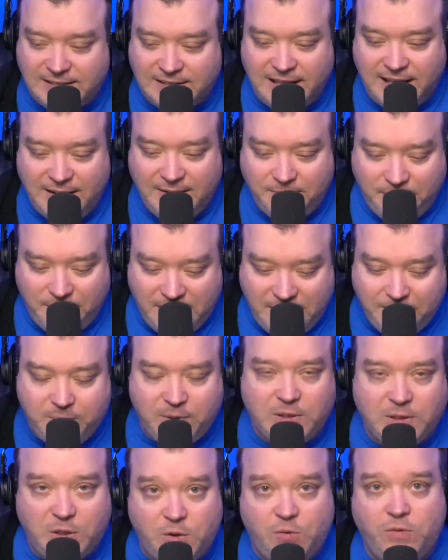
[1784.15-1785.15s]
Let
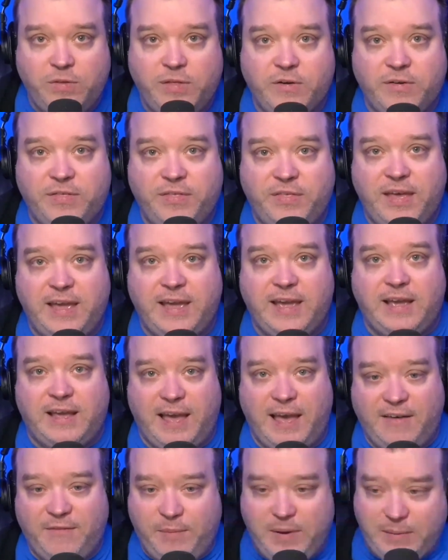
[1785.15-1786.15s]
people do their thing.
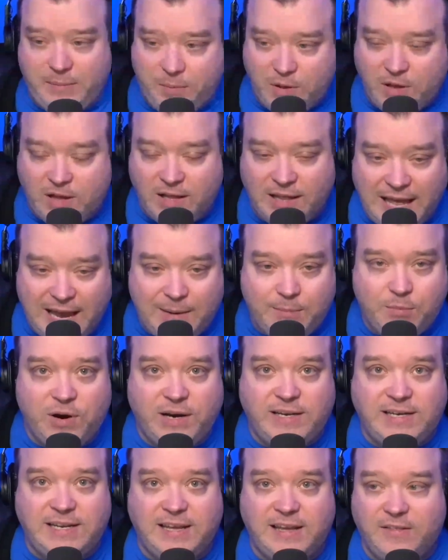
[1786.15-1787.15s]
Have people
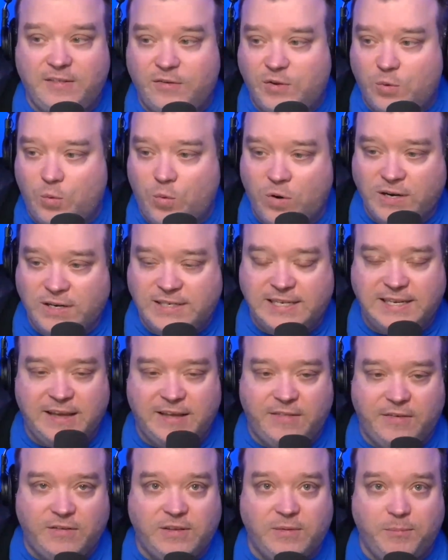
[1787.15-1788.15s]
collaborate together to work
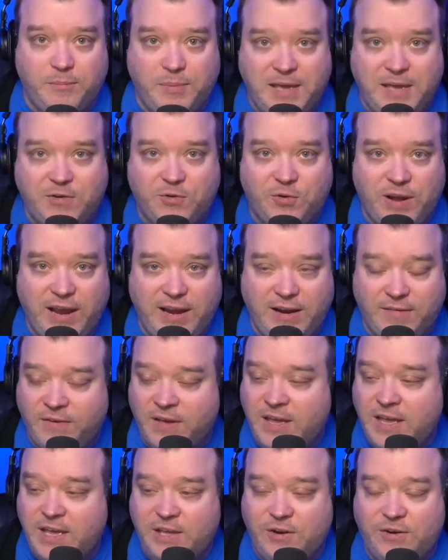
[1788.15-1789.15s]
together to be creative.
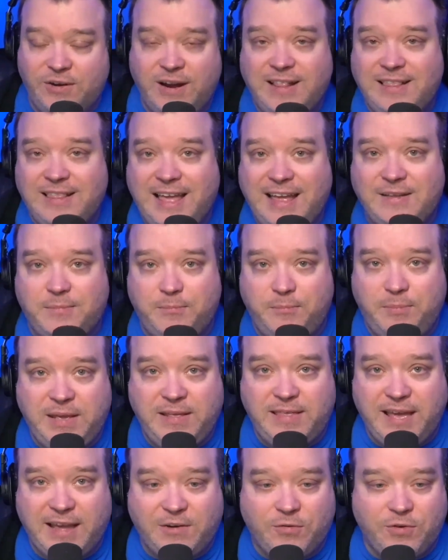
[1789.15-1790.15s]
You're not allowed to
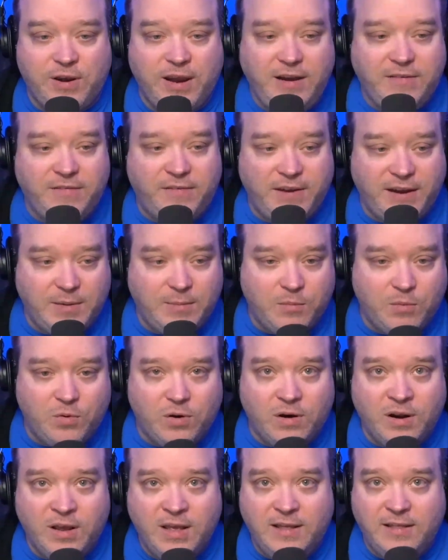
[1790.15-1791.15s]
be that creative
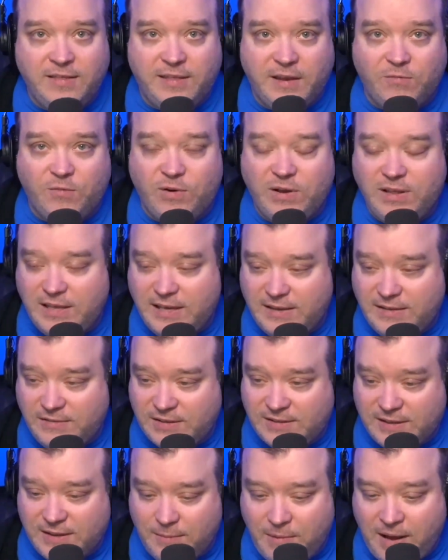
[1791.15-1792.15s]
anymore. They really
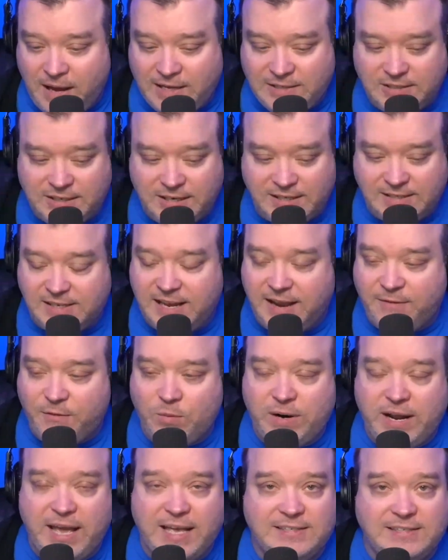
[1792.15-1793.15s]
just homogenize it.
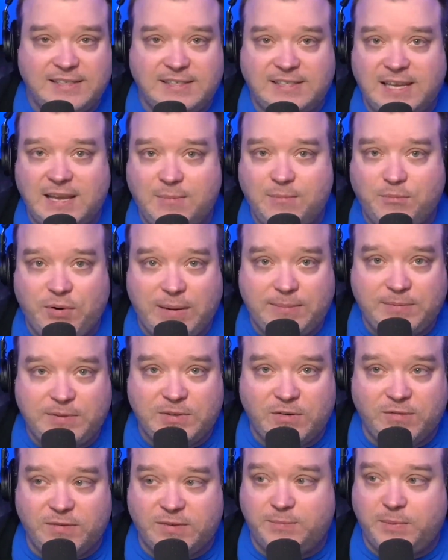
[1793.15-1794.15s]
Everyone has the same prep
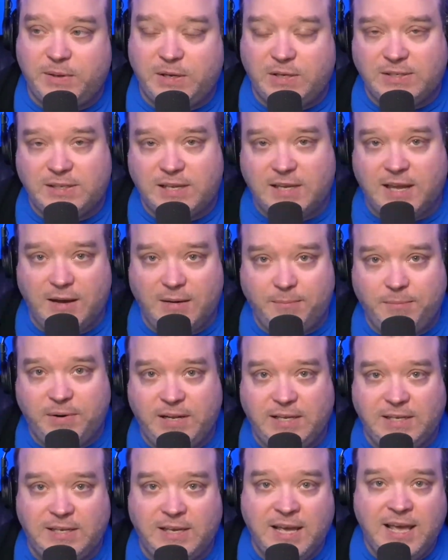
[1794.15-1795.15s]
service because the
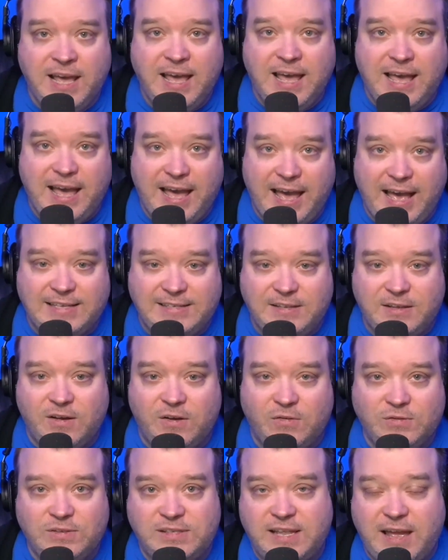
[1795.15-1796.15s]
company has
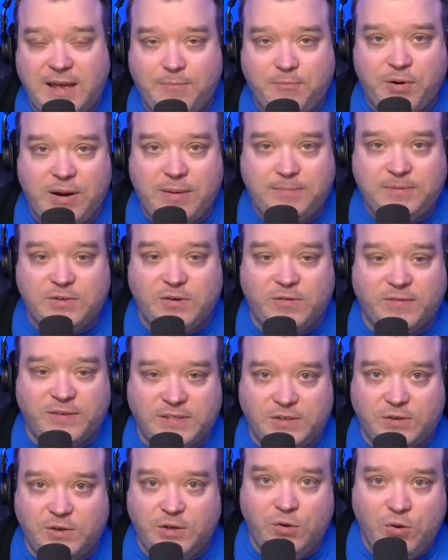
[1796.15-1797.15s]
owns that prep service.
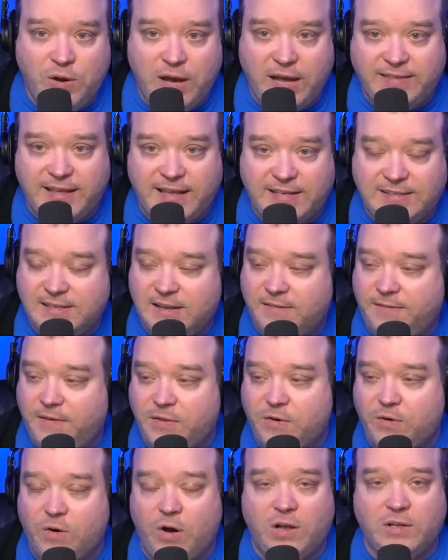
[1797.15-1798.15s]
So you got that stuff, and
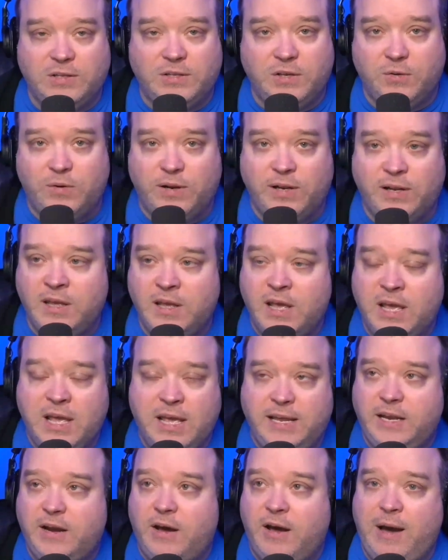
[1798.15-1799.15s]
they're all doing.
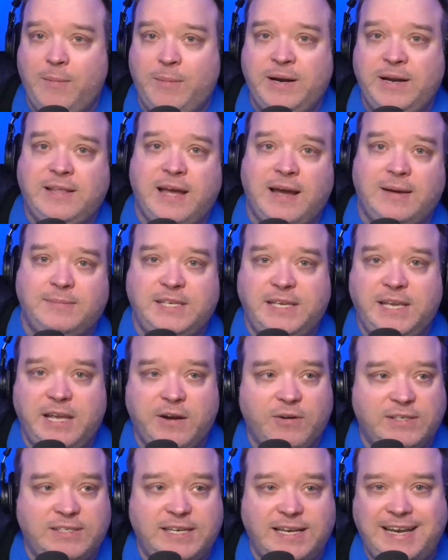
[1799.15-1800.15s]
You know, how many times a
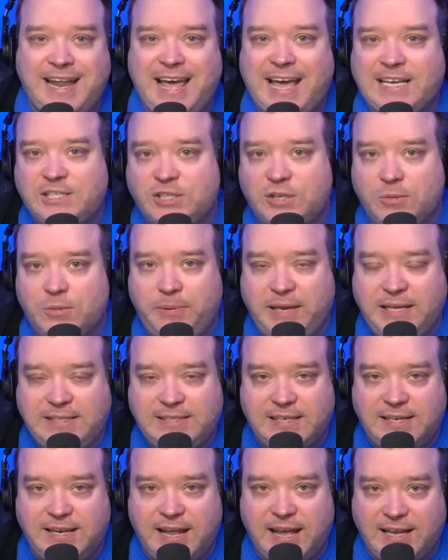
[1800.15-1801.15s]
year is it National
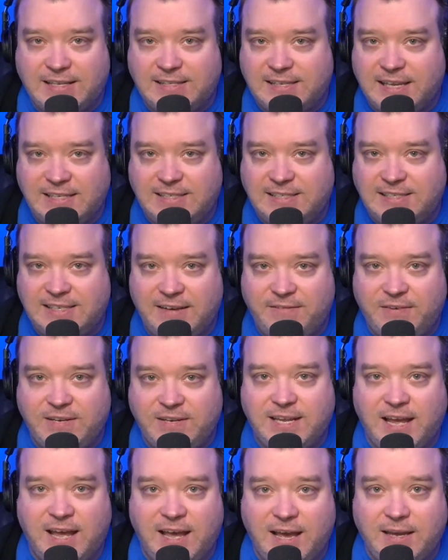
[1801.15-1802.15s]
Pizza Day? It's like seven
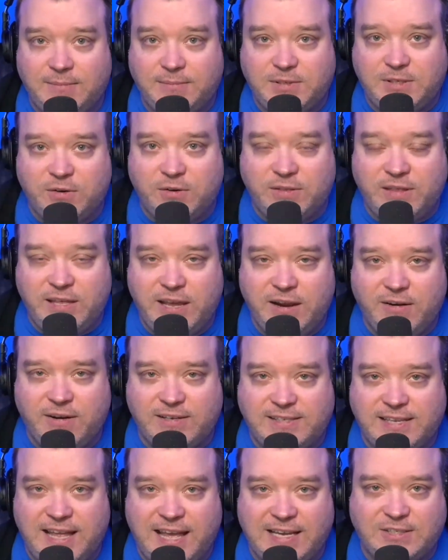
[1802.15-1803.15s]
times during the year.
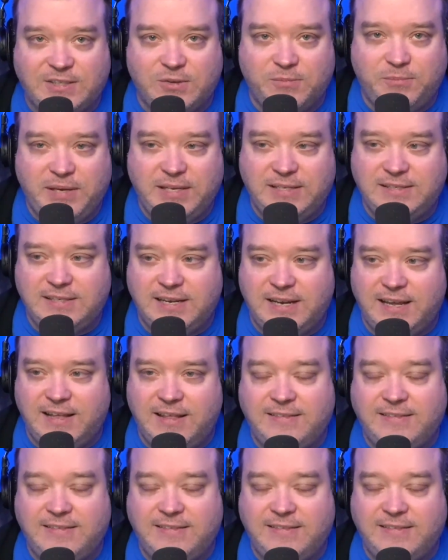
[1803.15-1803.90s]
It's National Pizza Day.